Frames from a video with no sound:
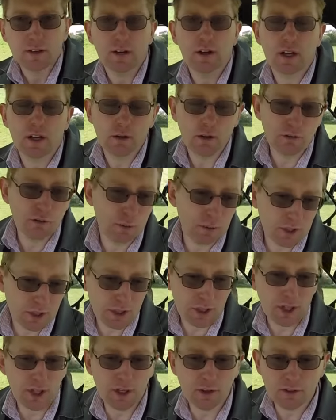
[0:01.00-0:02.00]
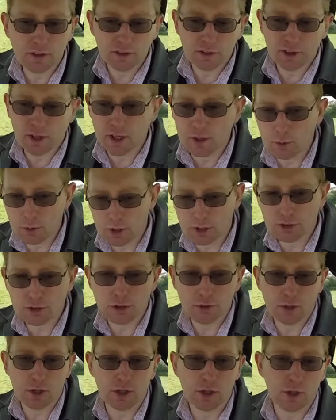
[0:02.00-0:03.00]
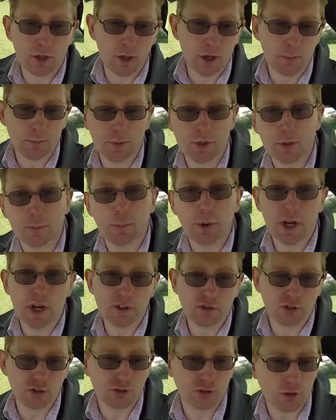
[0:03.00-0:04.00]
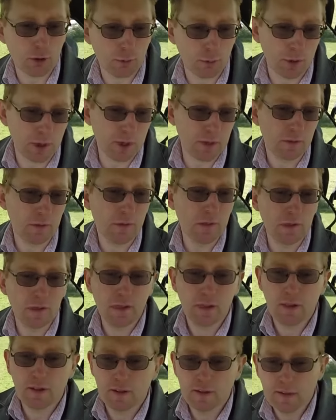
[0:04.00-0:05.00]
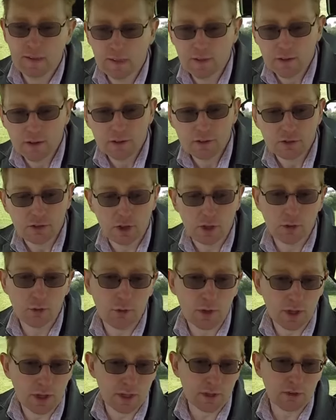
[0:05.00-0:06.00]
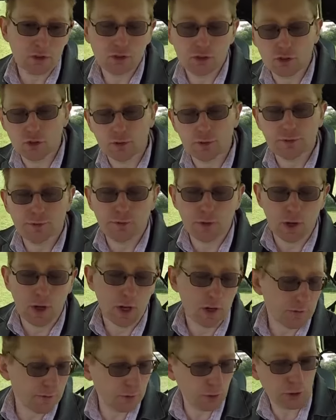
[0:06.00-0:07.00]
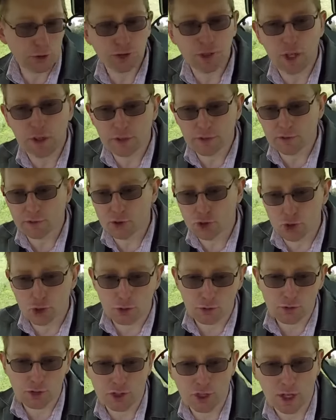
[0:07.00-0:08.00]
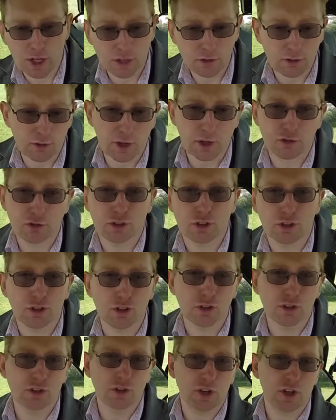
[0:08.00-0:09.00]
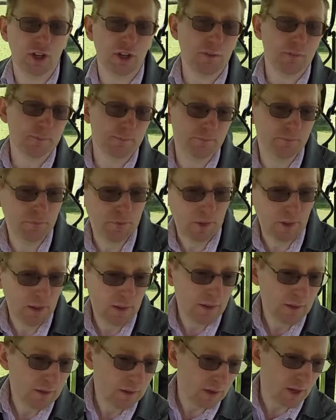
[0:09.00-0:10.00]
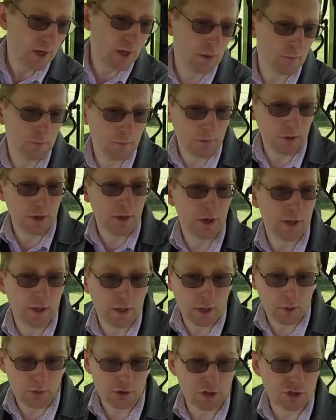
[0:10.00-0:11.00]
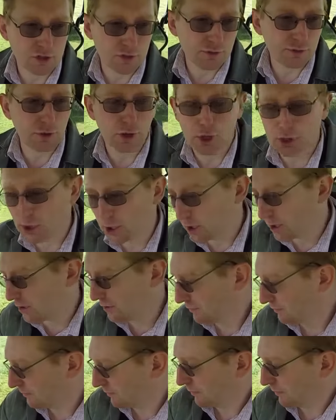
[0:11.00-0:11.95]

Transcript: Hi everybody, today we're doing a bit of pasture topping. So it's the uh, 14th of June today, 2019, um, and uh, which is a Friday.